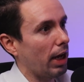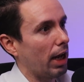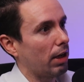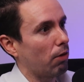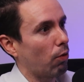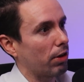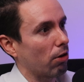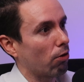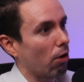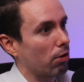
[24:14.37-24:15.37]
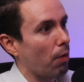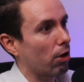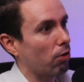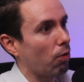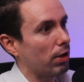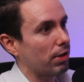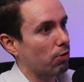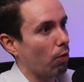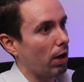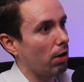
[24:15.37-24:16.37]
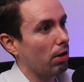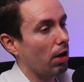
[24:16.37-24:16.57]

and what their growth model was as well.